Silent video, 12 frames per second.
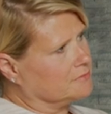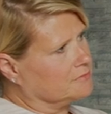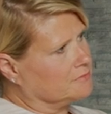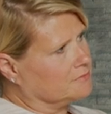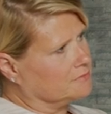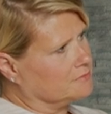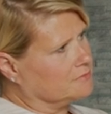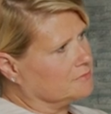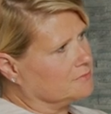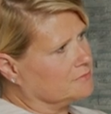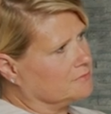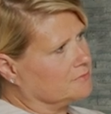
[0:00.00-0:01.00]

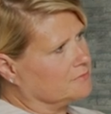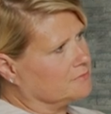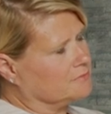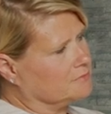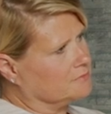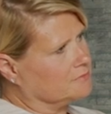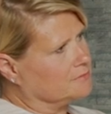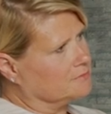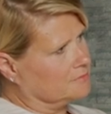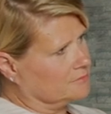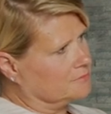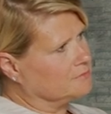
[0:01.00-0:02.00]

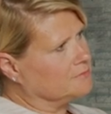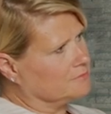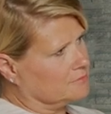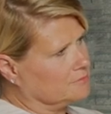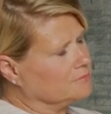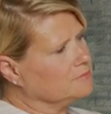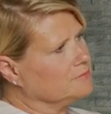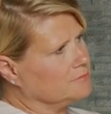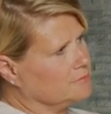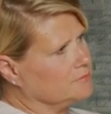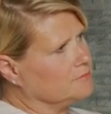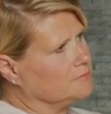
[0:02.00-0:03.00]

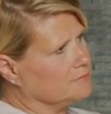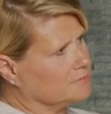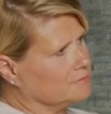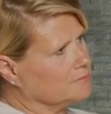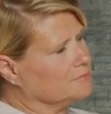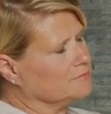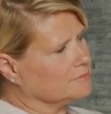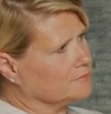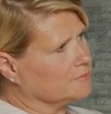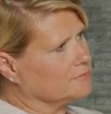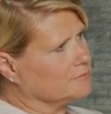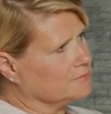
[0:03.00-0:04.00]

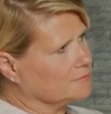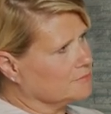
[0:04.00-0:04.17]
No words are spoken by the person on screen.